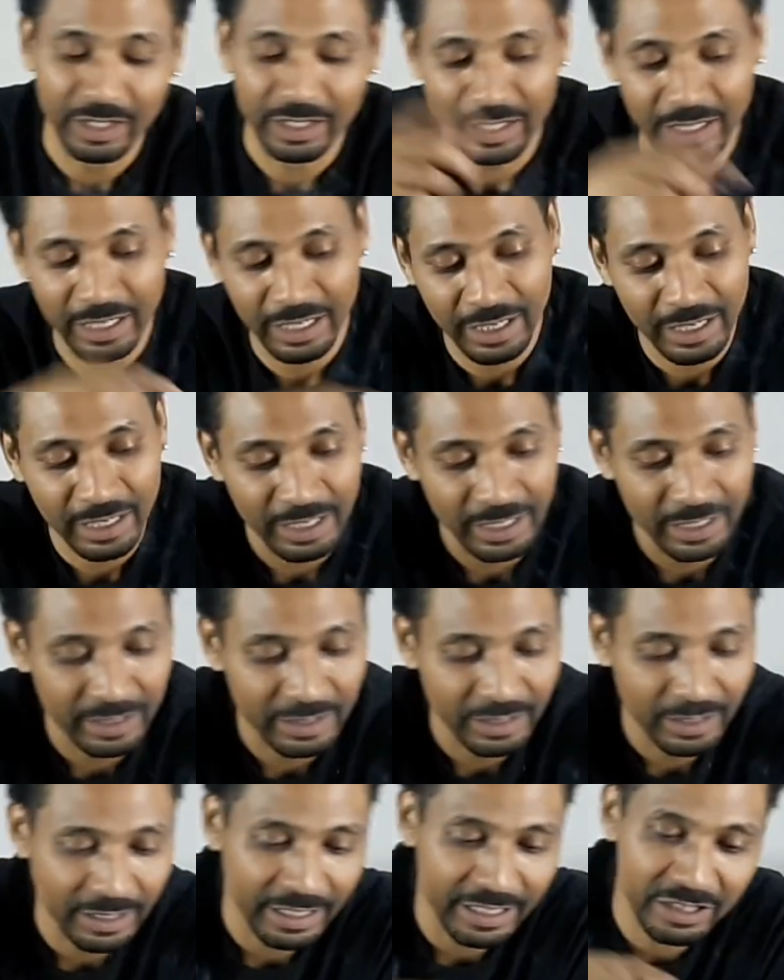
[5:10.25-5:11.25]
and
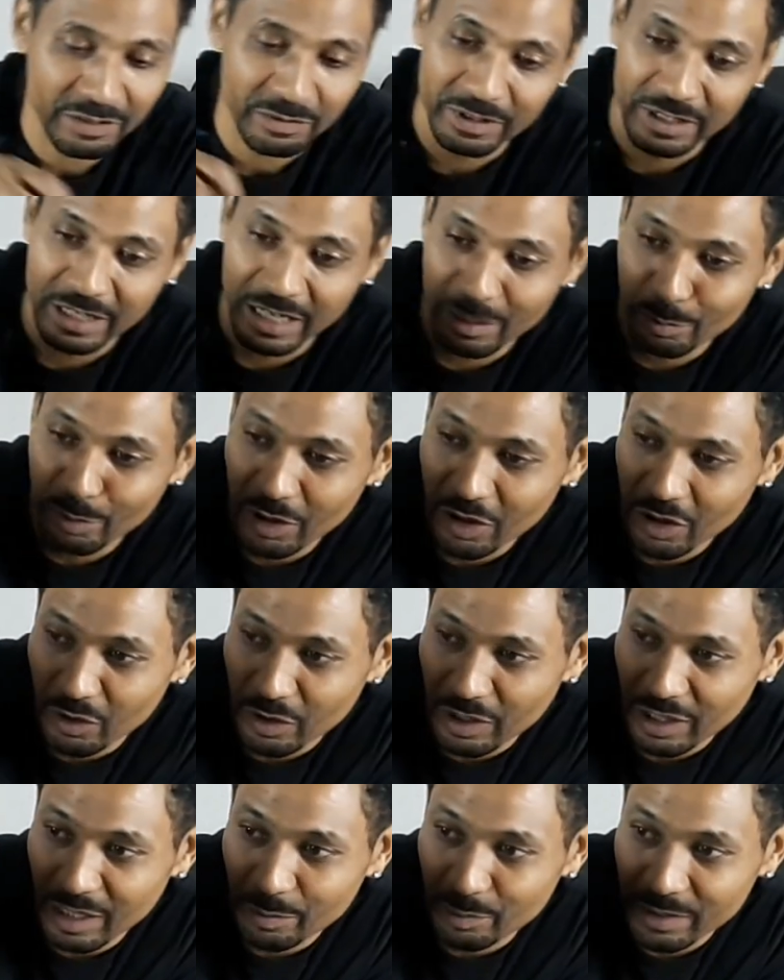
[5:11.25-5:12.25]
this one ain't
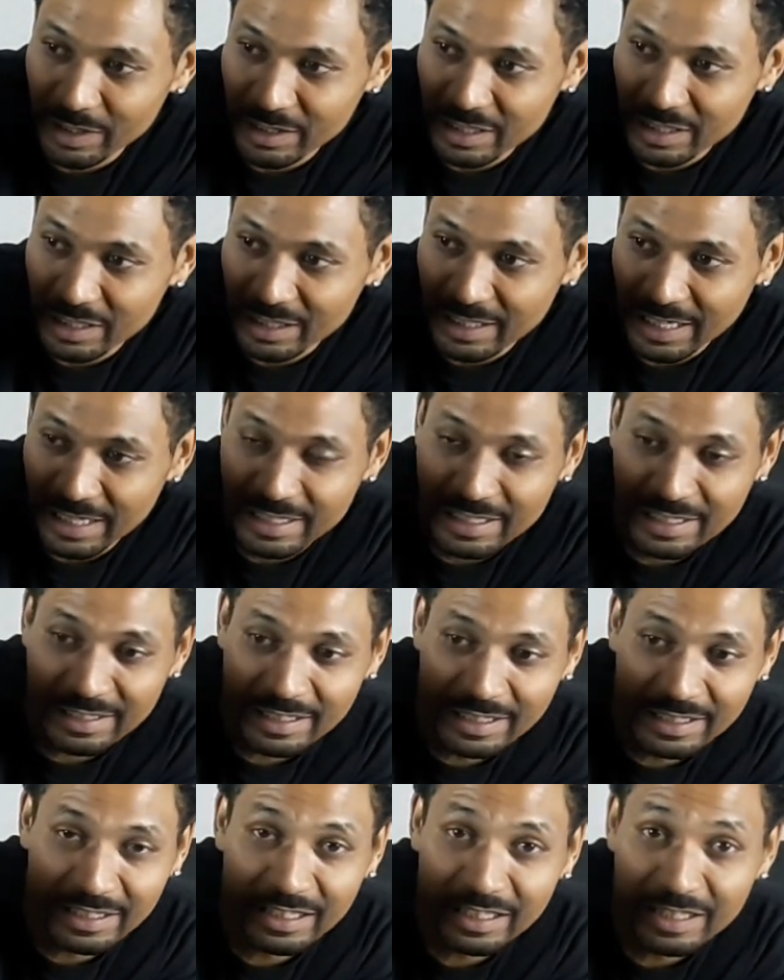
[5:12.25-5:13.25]
pulled up. This is that
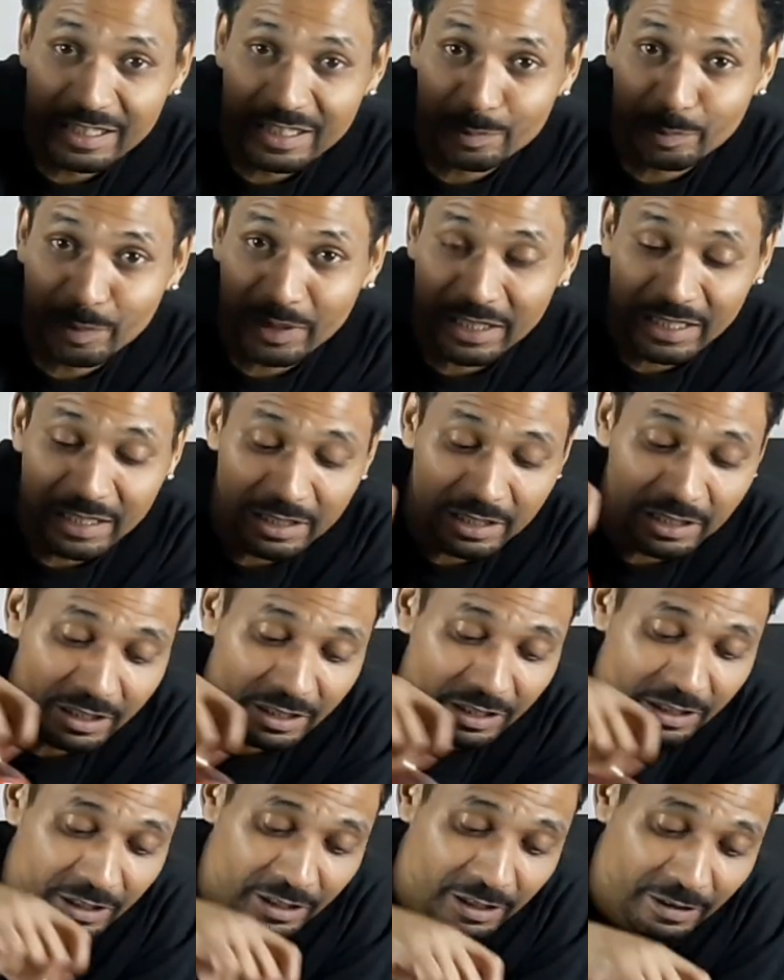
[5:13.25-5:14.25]
Sun-Kissed Peach,
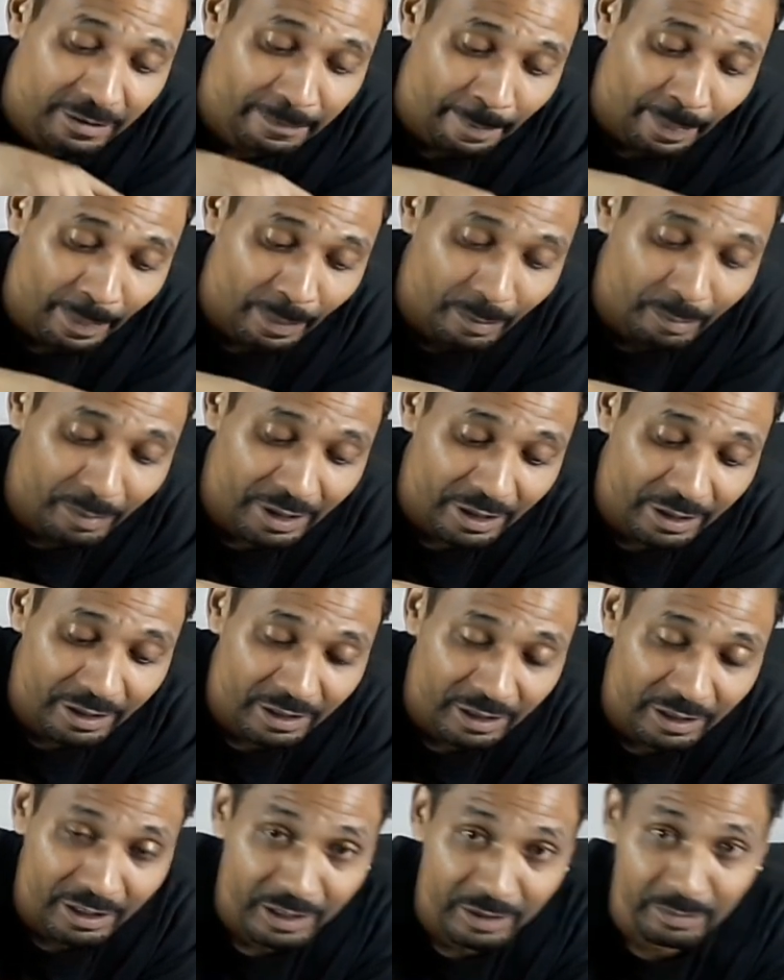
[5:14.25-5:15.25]
but
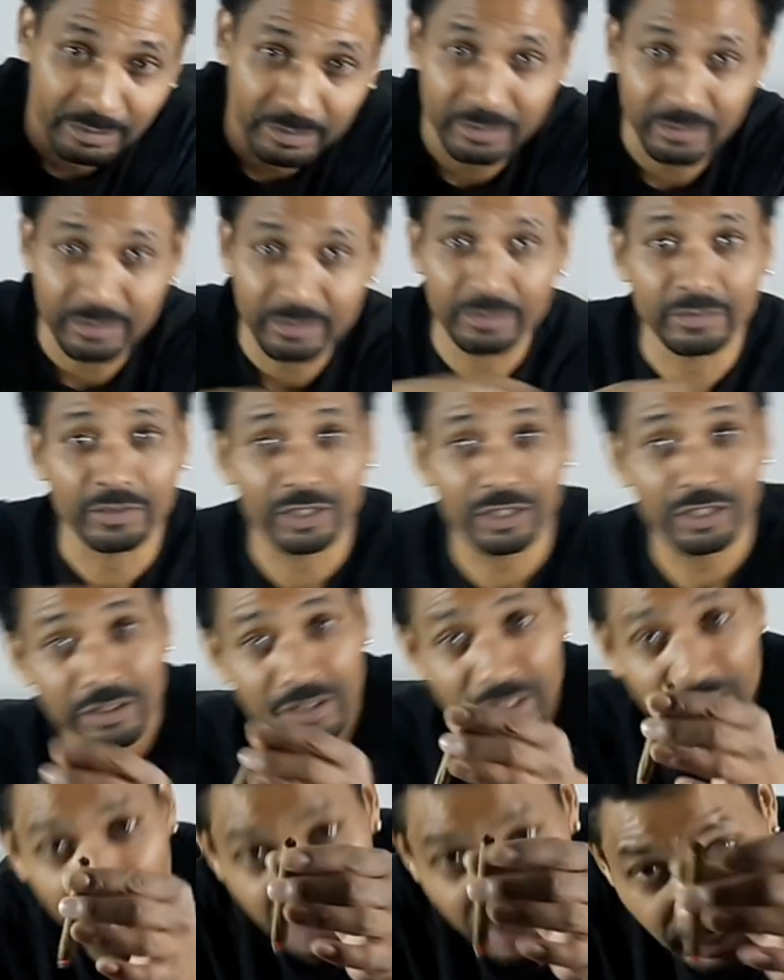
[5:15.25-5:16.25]
go on
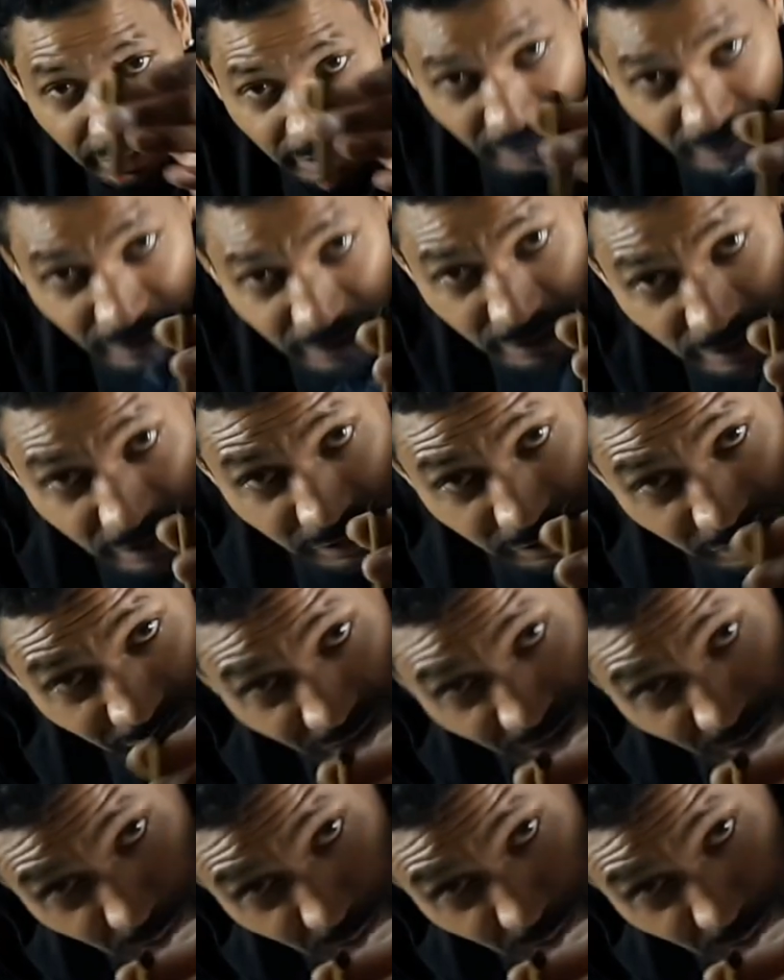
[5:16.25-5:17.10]
and hit this, and